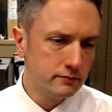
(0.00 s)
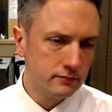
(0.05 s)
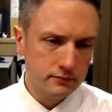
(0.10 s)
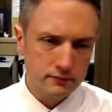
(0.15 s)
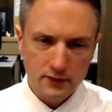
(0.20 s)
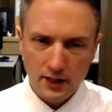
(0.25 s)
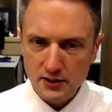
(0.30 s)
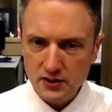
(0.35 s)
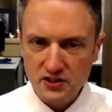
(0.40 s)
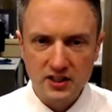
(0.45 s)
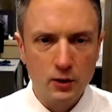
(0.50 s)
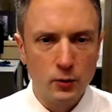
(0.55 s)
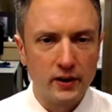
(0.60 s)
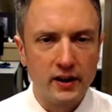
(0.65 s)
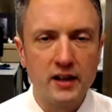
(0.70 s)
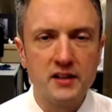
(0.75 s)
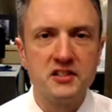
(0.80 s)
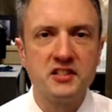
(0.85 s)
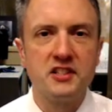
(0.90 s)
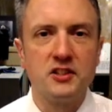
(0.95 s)
Not to say we
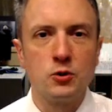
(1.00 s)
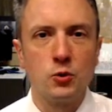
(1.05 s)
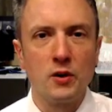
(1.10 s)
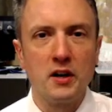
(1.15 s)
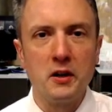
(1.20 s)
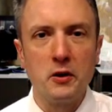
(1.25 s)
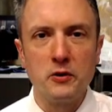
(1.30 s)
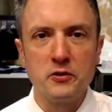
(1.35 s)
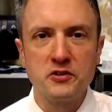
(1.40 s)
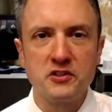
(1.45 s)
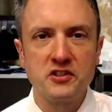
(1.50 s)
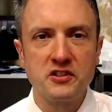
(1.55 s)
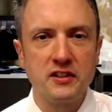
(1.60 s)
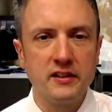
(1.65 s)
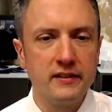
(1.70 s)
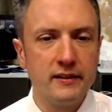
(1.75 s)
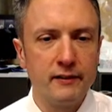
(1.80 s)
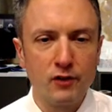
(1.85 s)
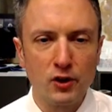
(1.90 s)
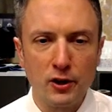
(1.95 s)
can't see tornadoes
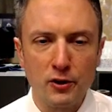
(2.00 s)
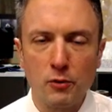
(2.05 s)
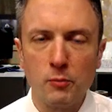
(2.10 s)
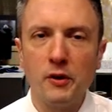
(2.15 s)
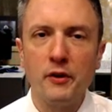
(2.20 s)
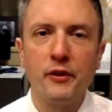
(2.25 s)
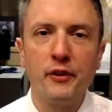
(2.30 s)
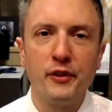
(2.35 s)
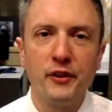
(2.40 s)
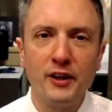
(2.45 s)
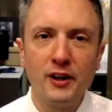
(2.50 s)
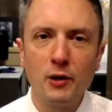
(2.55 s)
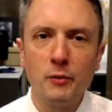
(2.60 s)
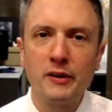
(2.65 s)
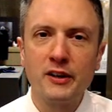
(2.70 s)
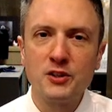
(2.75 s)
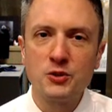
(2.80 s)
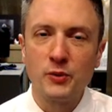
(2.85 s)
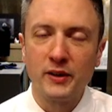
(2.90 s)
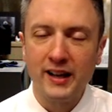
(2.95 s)
every other month of the year,
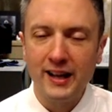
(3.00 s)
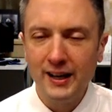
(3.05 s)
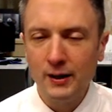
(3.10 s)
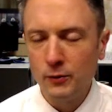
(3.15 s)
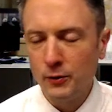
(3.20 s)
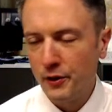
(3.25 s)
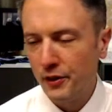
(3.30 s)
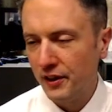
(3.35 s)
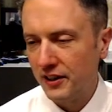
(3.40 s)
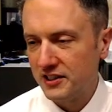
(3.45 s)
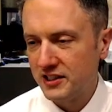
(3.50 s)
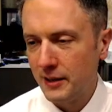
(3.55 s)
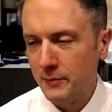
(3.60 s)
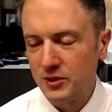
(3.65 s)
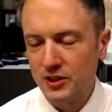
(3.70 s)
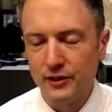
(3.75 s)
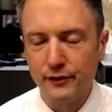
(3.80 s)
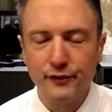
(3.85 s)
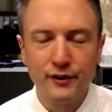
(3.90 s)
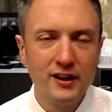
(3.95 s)
because we can, with the
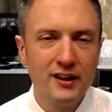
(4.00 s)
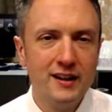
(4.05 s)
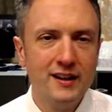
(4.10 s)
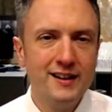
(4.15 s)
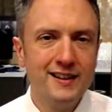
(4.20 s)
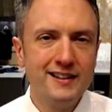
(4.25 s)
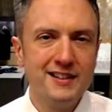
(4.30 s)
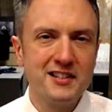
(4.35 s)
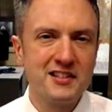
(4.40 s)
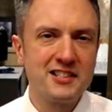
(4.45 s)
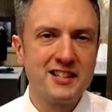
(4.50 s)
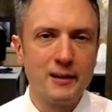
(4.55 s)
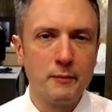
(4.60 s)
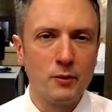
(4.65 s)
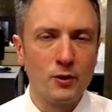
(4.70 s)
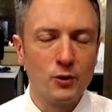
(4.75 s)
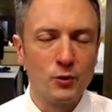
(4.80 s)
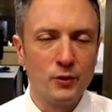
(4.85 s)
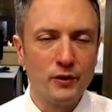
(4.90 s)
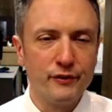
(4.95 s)
exception of
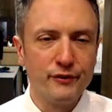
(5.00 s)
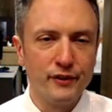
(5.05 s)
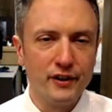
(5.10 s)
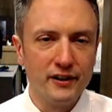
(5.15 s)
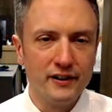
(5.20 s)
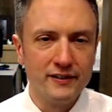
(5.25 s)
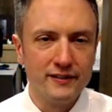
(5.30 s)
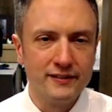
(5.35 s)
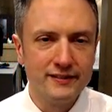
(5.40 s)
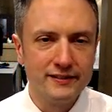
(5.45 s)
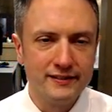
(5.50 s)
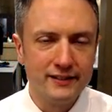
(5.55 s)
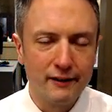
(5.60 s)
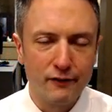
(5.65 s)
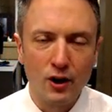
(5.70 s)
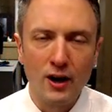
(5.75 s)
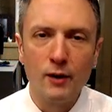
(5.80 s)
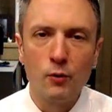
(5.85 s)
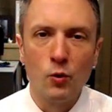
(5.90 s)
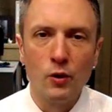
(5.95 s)
December. We've uh, never
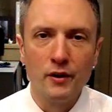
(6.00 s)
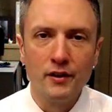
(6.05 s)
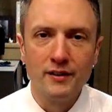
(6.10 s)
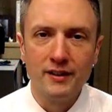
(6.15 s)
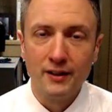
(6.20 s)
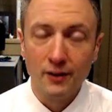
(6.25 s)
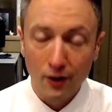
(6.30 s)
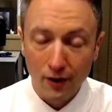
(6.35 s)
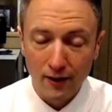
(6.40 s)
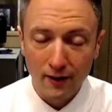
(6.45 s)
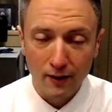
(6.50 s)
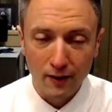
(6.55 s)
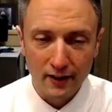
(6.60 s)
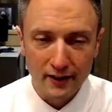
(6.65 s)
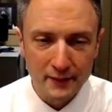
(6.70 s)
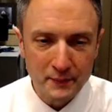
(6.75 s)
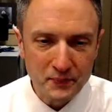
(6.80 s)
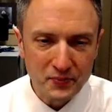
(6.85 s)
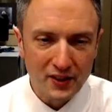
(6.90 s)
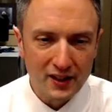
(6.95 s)
had one in our
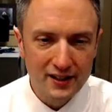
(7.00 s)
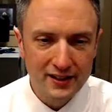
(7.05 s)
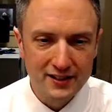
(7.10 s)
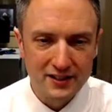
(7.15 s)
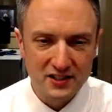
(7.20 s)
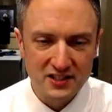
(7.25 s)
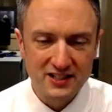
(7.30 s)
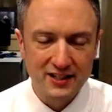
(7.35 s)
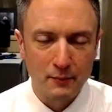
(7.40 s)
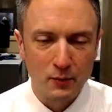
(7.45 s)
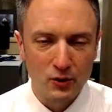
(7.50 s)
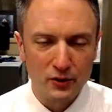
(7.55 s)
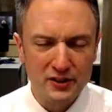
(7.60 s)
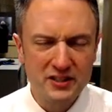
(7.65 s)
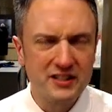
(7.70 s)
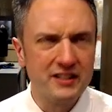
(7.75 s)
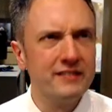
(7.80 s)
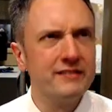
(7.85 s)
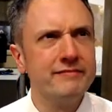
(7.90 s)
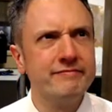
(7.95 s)
area in December, at
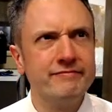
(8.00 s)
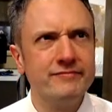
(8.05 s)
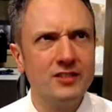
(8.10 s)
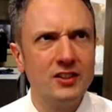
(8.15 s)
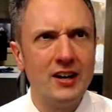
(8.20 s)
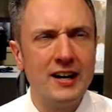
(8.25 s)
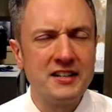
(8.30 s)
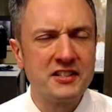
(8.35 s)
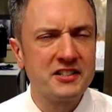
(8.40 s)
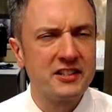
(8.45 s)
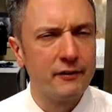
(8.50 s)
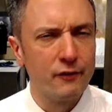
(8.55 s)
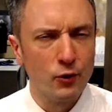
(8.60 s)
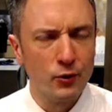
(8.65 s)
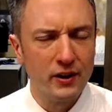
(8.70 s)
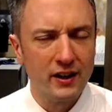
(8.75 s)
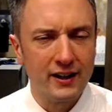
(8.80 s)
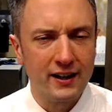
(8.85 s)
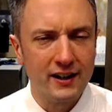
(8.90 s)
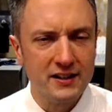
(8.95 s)
least in the last several
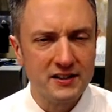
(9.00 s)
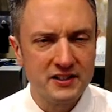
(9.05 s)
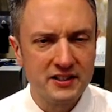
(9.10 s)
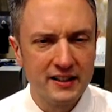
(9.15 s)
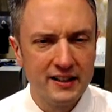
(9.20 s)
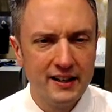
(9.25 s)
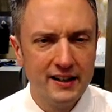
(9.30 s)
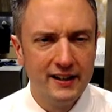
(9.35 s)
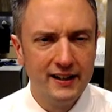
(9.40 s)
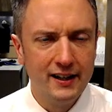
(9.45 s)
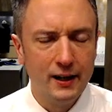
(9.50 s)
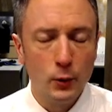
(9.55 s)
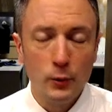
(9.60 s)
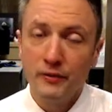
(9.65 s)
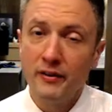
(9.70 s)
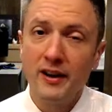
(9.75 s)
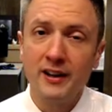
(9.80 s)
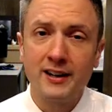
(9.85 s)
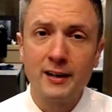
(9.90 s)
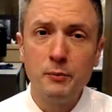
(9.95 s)
decades. Uh, we've
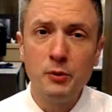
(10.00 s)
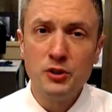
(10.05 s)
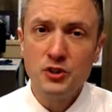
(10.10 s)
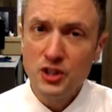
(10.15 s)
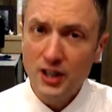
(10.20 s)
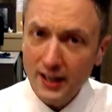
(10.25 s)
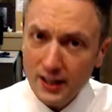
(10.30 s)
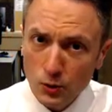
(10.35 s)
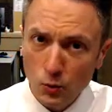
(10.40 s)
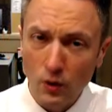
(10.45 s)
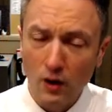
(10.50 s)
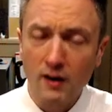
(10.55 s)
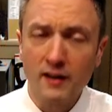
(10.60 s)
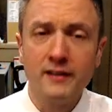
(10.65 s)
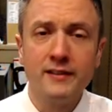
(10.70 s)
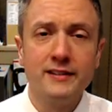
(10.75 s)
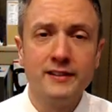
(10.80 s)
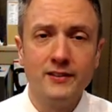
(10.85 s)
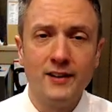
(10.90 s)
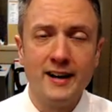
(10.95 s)
had a couple in January
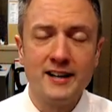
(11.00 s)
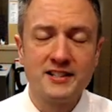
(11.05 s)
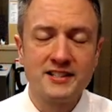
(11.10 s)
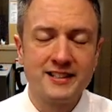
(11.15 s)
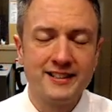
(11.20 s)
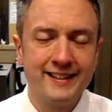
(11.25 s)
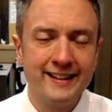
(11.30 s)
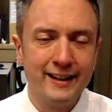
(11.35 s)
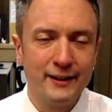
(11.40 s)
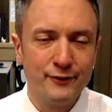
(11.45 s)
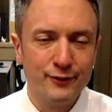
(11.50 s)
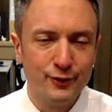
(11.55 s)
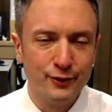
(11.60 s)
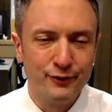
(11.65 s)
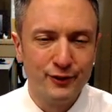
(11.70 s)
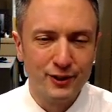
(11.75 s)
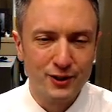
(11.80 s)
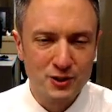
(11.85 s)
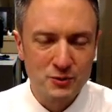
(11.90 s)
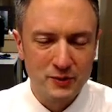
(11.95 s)
in the last handful of
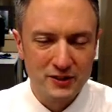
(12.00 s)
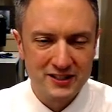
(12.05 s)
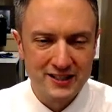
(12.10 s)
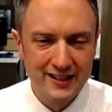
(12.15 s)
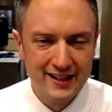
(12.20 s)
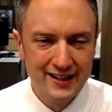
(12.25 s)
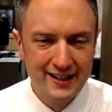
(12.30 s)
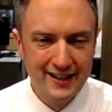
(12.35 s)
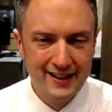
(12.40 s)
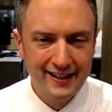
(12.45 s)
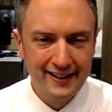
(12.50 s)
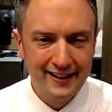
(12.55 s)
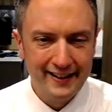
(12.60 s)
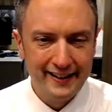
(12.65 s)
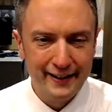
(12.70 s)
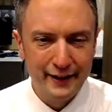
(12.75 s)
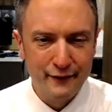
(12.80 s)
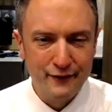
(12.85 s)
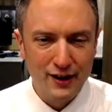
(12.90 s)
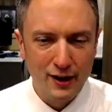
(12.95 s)
years, but
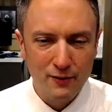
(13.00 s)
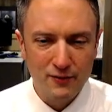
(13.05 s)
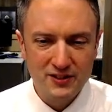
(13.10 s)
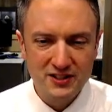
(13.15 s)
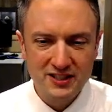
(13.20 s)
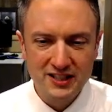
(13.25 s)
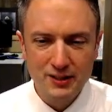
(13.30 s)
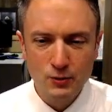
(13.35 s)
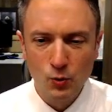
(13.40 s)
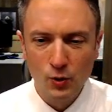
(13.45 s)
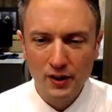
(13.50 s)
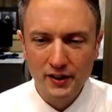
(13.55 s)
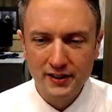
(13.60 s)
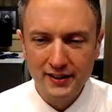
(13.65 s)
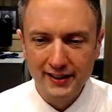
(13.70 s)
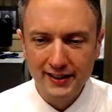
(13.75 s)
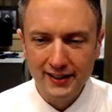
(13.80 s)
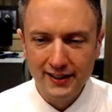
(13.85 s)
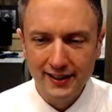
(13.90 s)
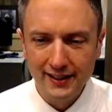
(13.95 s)
uh, have not seen one
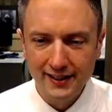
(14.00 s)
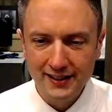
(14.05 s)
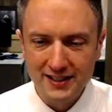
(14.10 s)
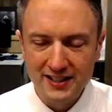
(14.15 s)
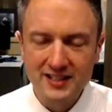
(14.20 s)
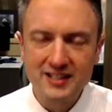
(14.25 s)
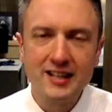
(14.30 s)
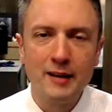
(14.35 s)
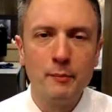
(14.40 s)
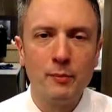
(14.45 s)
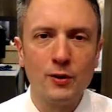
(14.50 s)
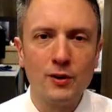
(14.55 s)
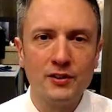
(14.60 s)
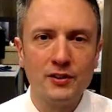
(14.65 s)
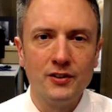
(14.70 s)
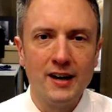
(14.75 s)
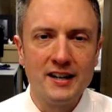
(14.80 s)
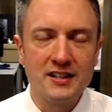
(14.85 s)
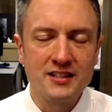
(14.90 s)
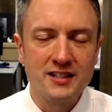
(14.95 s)
in uh, December in the
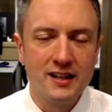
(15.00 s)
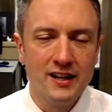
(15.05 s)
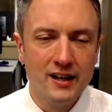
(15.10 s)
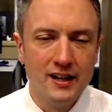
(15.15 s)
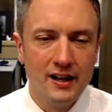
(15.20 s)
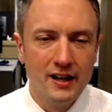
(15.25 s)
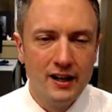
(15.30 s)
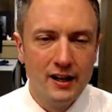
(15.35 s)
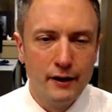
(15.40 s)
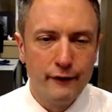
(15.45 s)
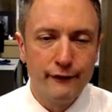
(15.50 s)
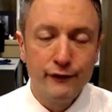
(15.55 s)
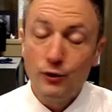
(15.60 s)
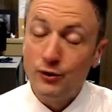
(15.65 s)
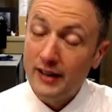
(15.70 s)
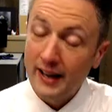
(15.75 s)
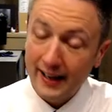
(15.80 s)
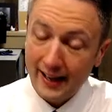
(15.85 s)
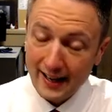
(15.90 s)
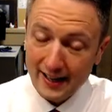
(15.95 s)
last few
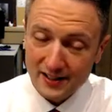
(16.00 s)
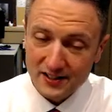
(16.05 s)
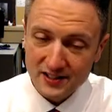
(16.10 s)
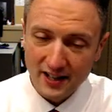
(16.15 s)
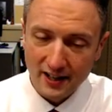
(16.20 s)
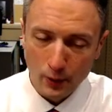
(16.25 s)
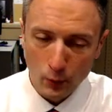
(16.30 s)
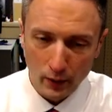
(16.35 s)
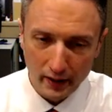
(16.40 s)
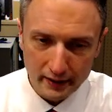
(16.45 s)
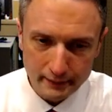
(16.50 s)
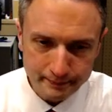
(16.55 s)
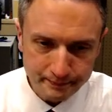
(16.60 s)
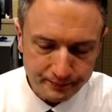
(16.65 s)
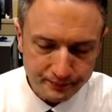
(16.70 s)
decades anyway.